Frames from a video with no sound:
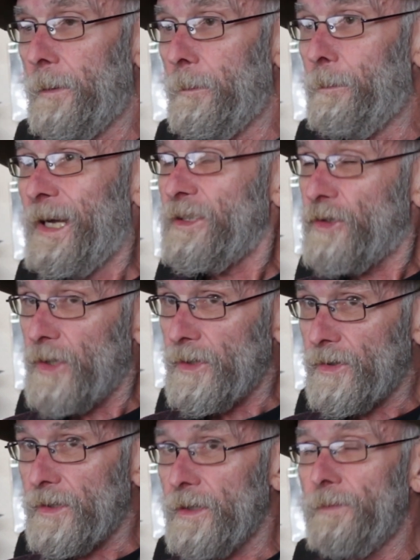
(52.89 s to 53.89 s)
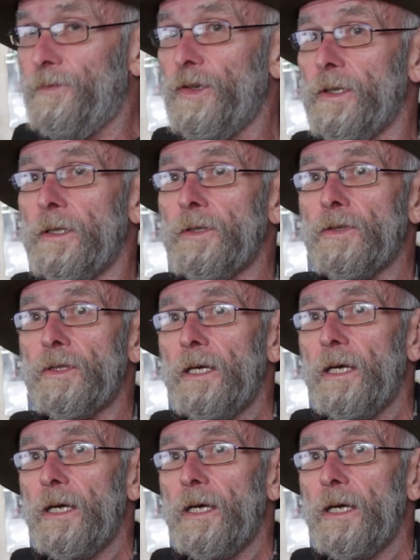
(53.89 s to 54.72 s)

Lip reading: Manchester first